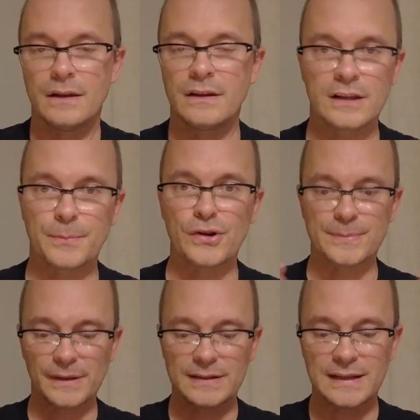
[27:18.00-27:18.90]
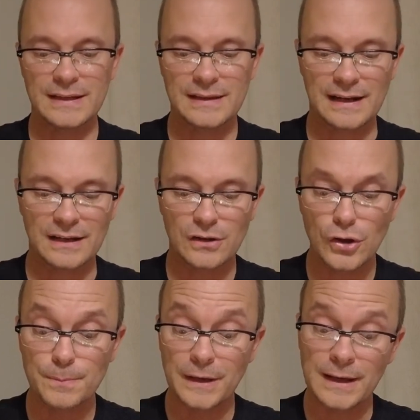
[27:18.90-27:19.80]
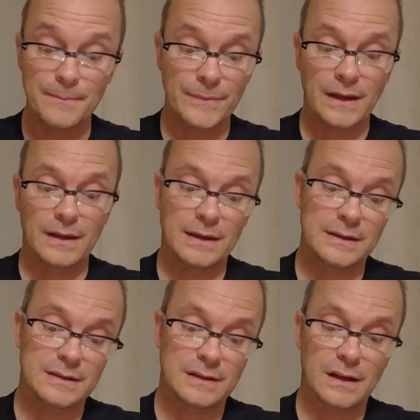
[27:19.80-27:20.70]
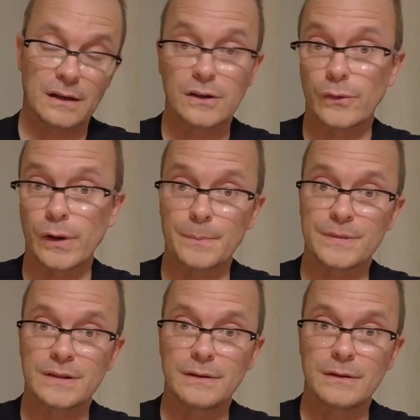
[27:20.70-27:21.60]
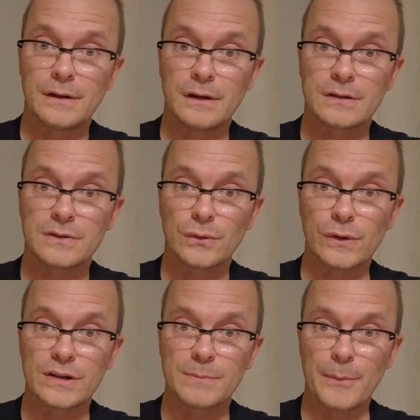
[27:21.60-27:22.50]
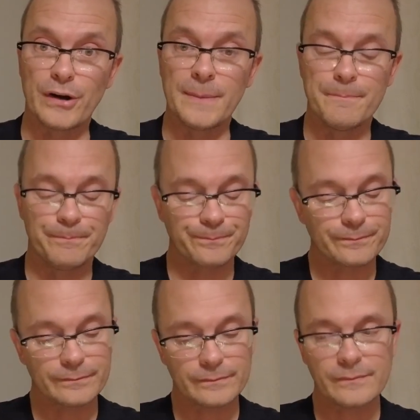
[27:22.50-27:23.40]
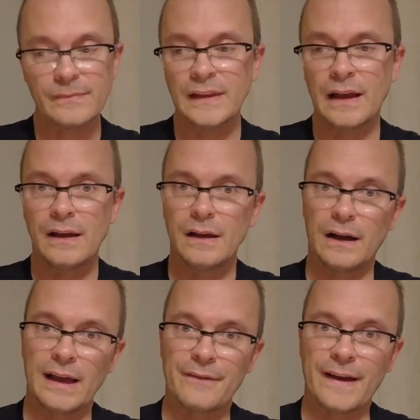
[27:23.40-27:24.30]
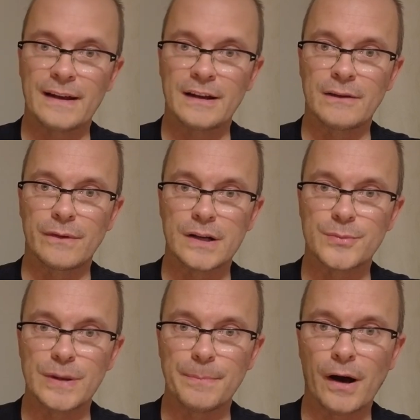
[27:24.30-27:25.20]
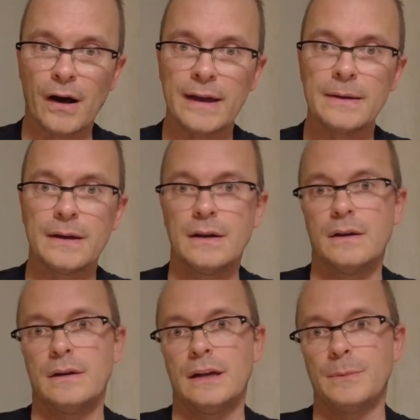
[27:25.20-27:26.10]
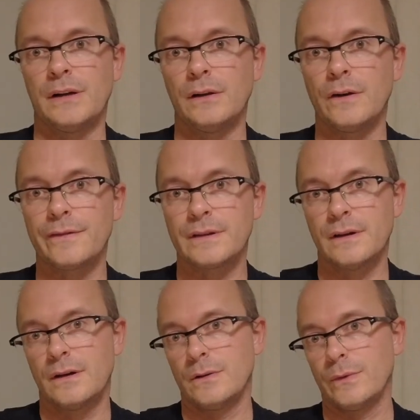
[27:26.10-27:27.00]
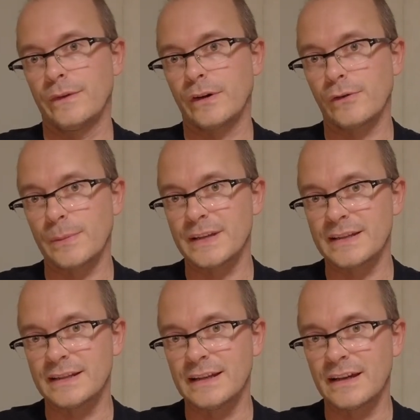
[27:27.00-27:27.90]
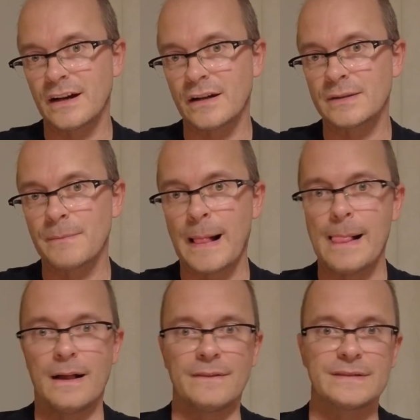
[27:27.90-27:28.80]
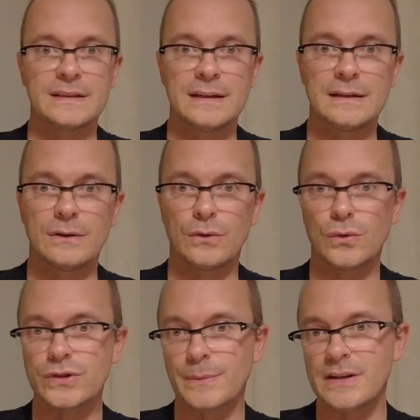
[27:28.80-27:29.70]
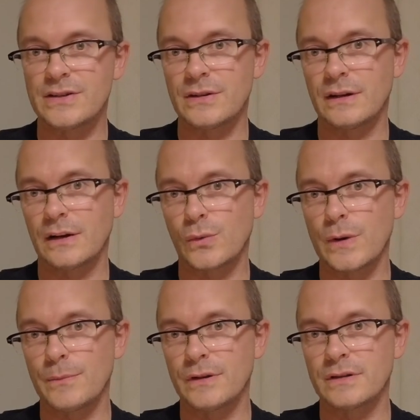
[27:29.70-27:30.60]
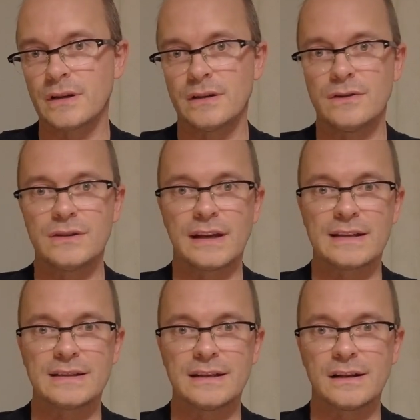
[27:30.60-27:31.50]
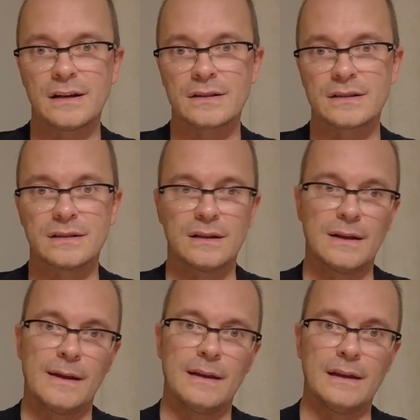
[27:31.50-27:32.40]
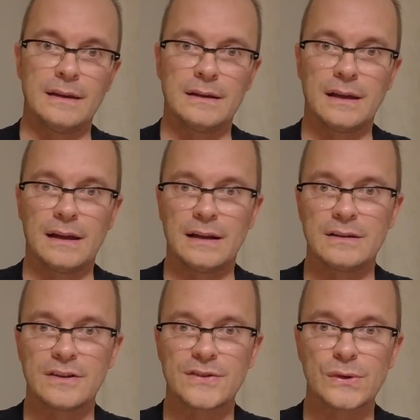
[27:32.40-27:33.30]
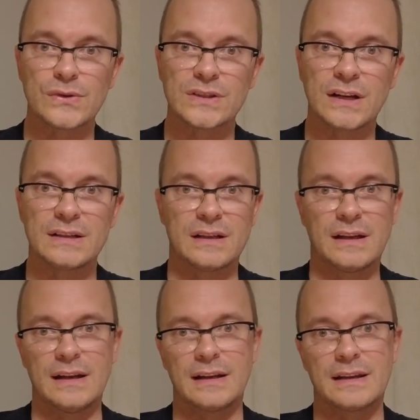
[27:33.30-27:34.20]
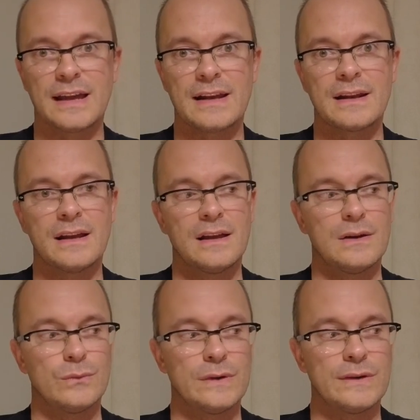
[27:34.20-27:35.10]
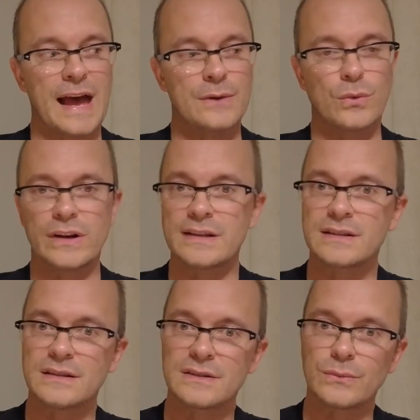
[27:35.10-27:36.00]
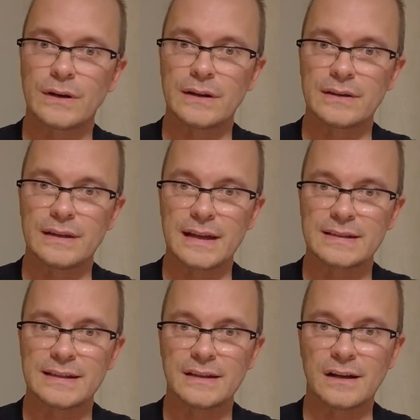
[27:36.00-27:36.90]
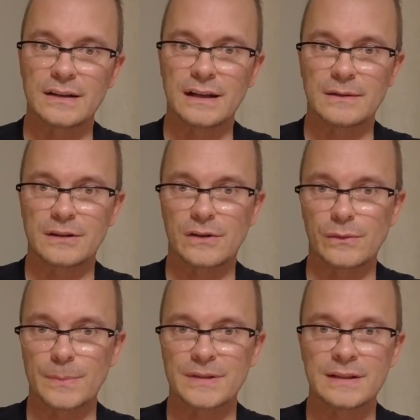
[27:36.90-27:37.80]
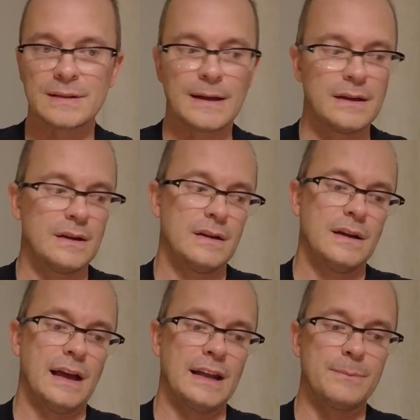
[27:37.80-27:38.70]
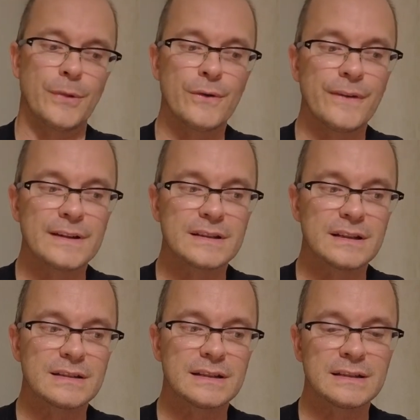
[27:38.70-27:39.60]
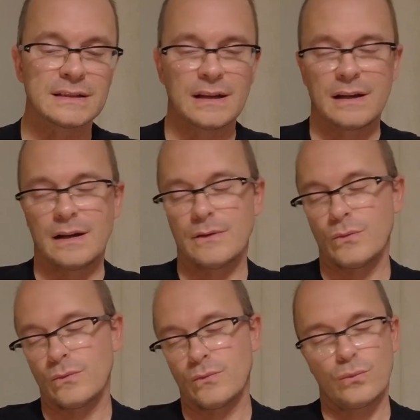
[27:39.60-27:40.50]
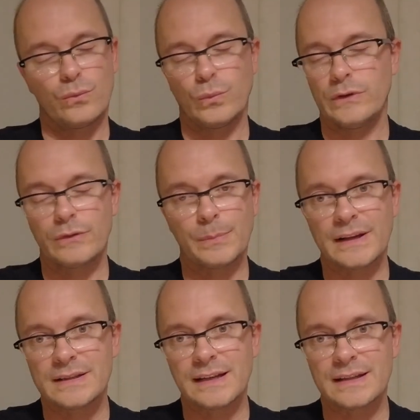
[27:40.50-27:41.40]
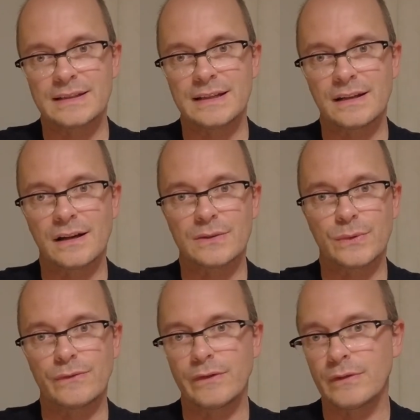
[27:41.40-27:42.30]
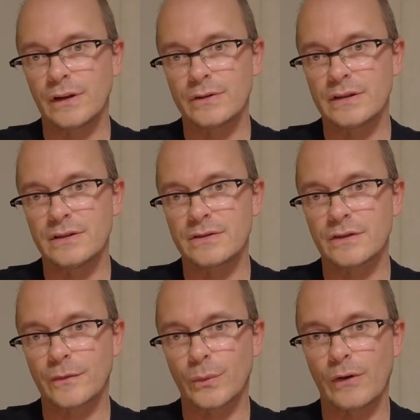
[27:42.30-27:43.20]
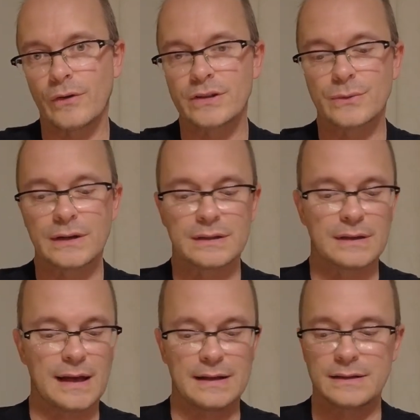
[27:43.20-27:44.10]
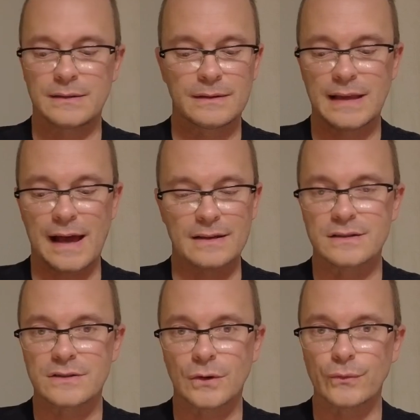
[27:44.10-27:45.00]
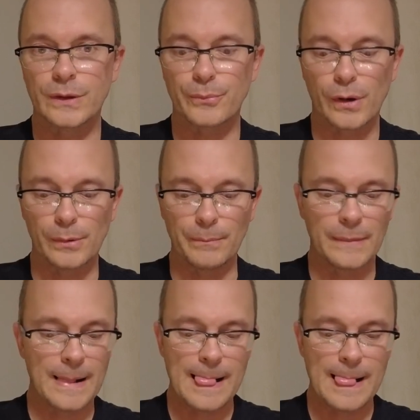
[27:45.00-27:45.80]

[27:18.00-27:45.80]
The other possibility that it could be is corrupt storage memory. I have had a Raspberry Pi in my loft with a corrupt SD card. I've seen automation equipment using SD cards in an industrial site, and again we had one instance where the SD card had corrupted, and in both instances we replaced the SD cards, we loaded new software onto it, and that solved the problem.